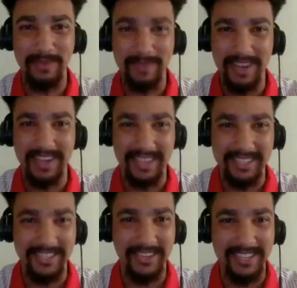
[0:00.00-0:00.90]
I
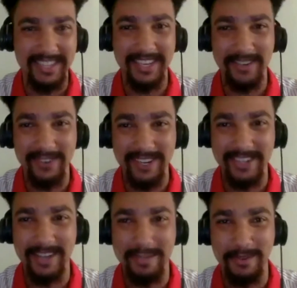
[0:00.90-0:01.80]
totally get where you're
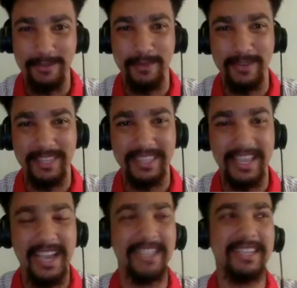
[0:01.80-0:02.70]
coming from with
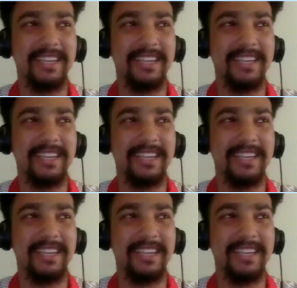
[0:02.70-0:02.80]
that.